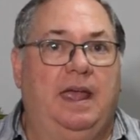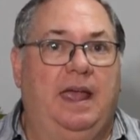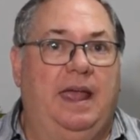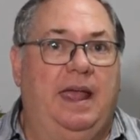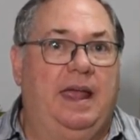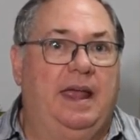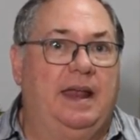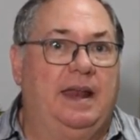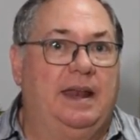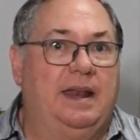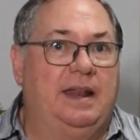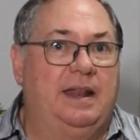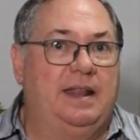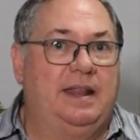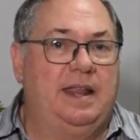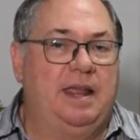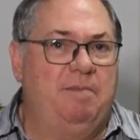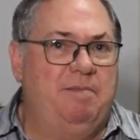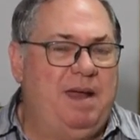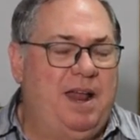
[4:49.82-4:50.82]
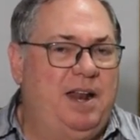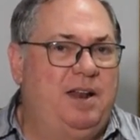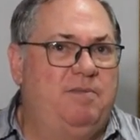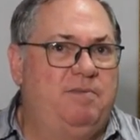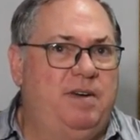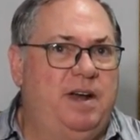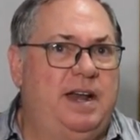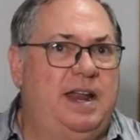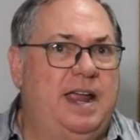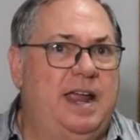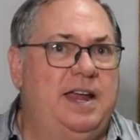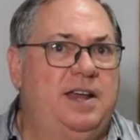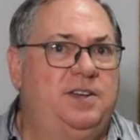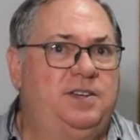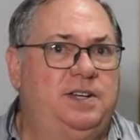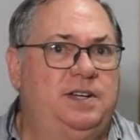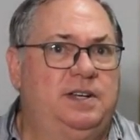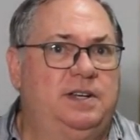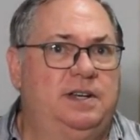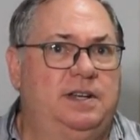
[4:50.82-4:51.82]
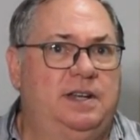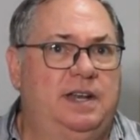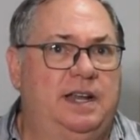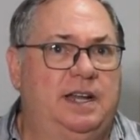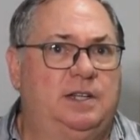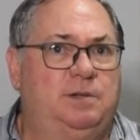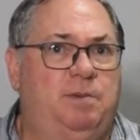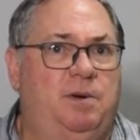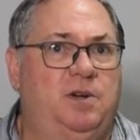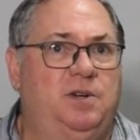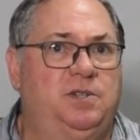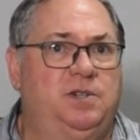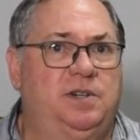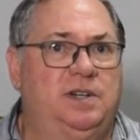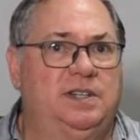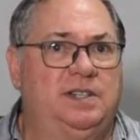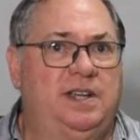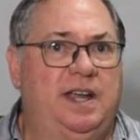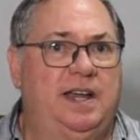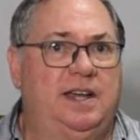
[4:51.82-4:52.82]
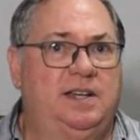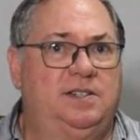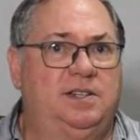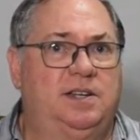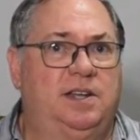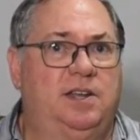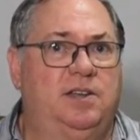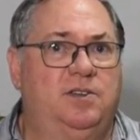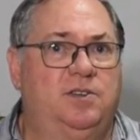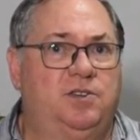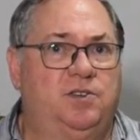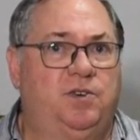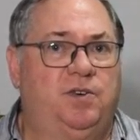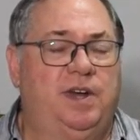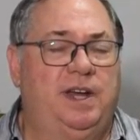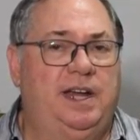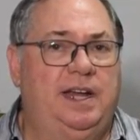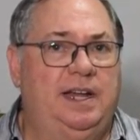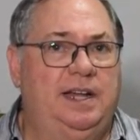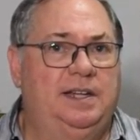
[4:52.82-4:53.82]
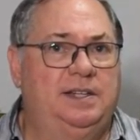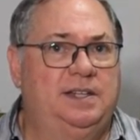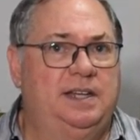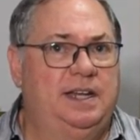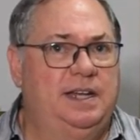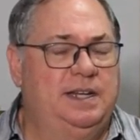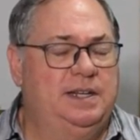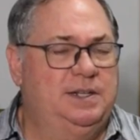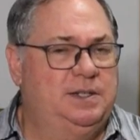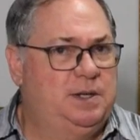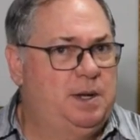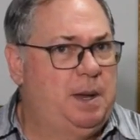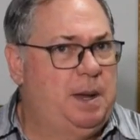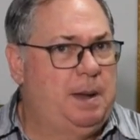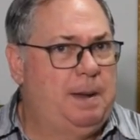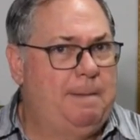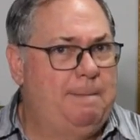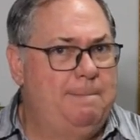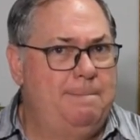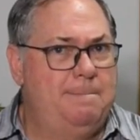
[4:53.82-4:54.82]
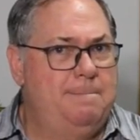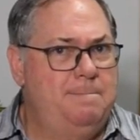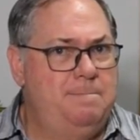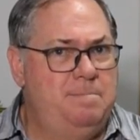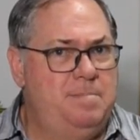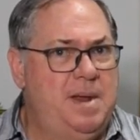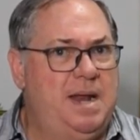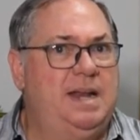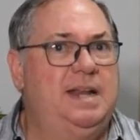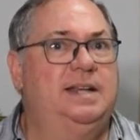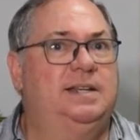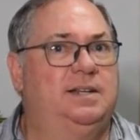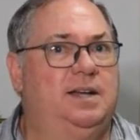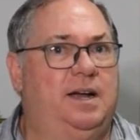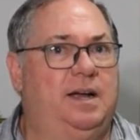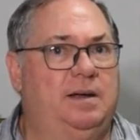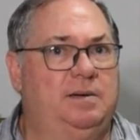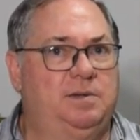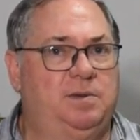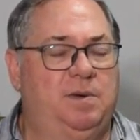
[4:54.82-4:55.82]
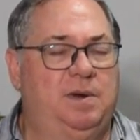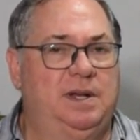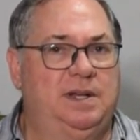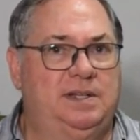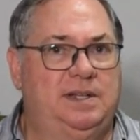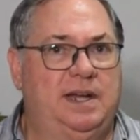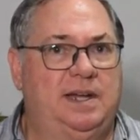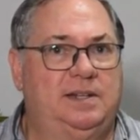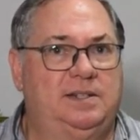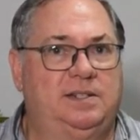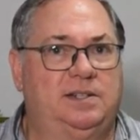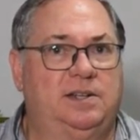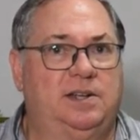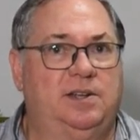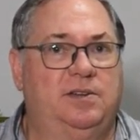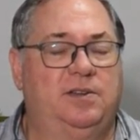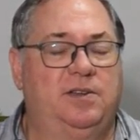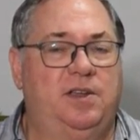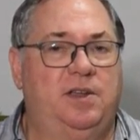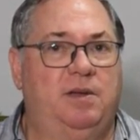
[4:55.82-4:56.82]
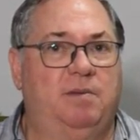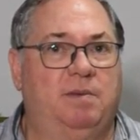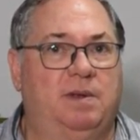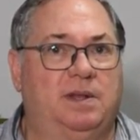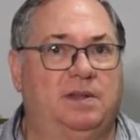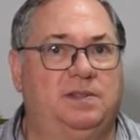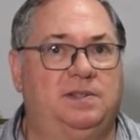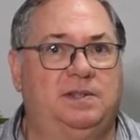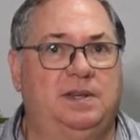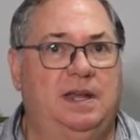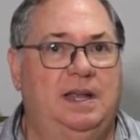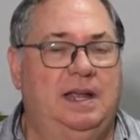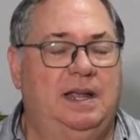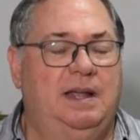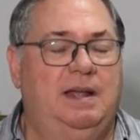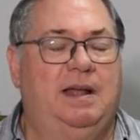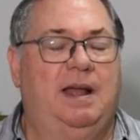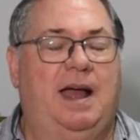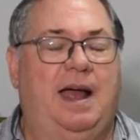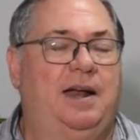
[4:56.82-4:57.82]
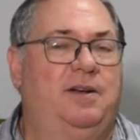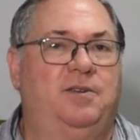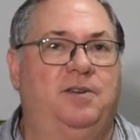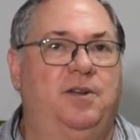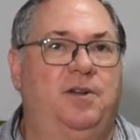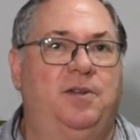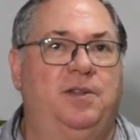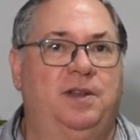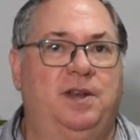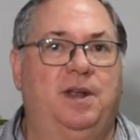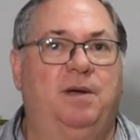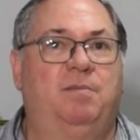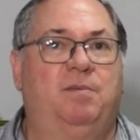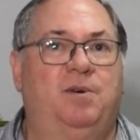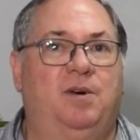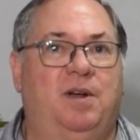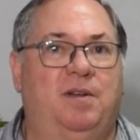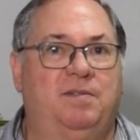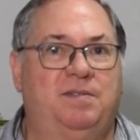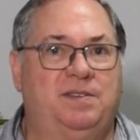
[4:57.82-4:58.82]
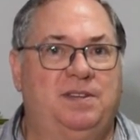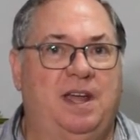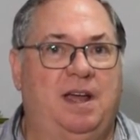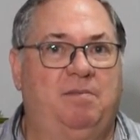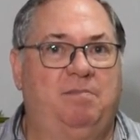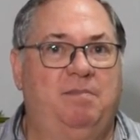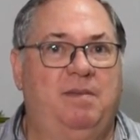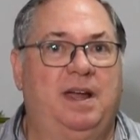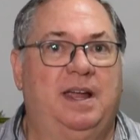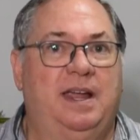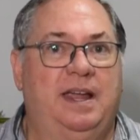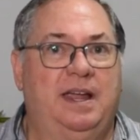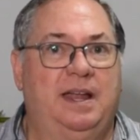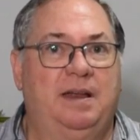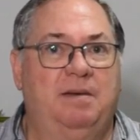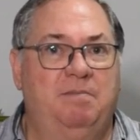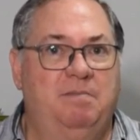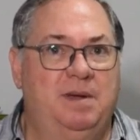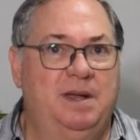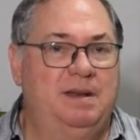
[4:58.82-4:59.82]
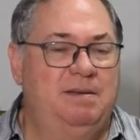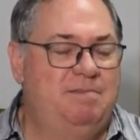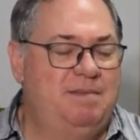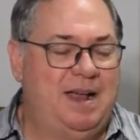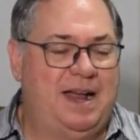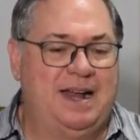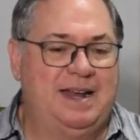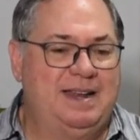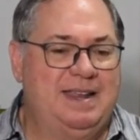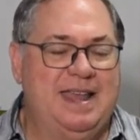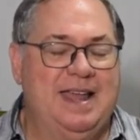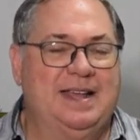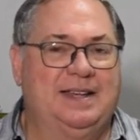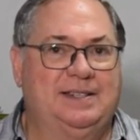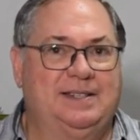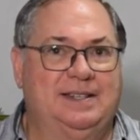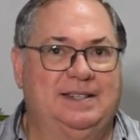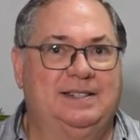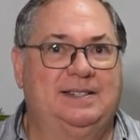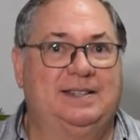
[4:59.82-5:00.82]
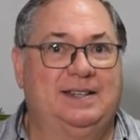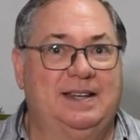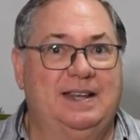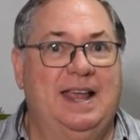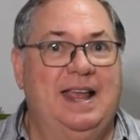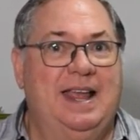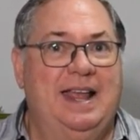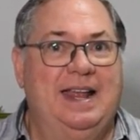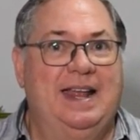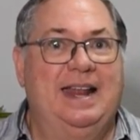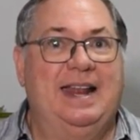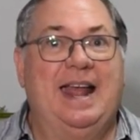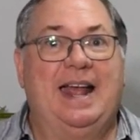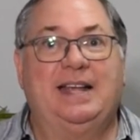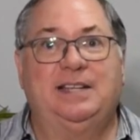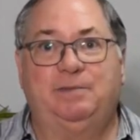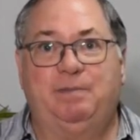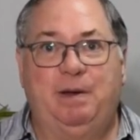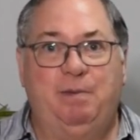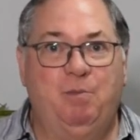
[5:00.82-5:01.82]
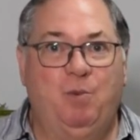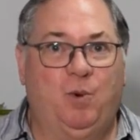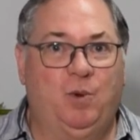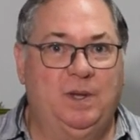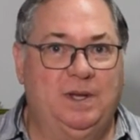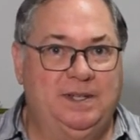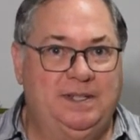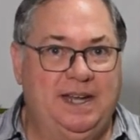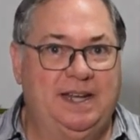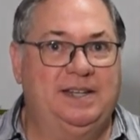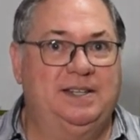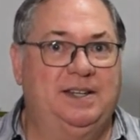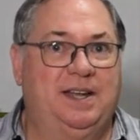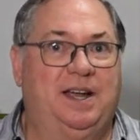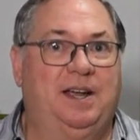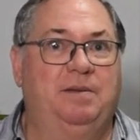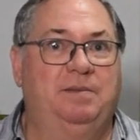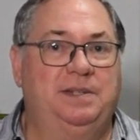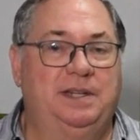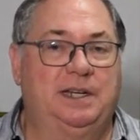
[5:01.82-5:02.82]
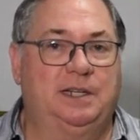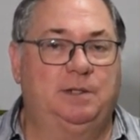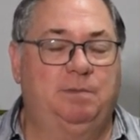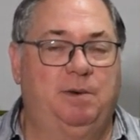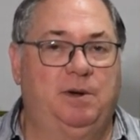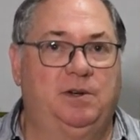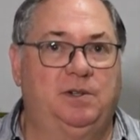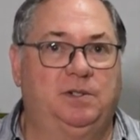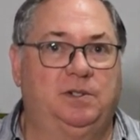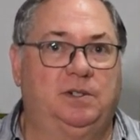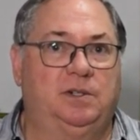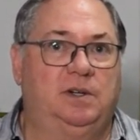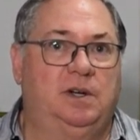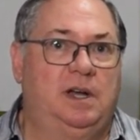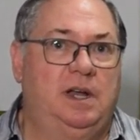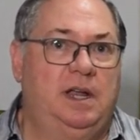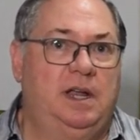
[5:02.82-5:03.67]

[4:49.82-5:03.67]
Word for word: And the amount of radiation exposure it takes to kill trees is many times what it takes to kill humans. I don't know the number off the top of my head, but I guess it's it has to be more than 10 times the exposure.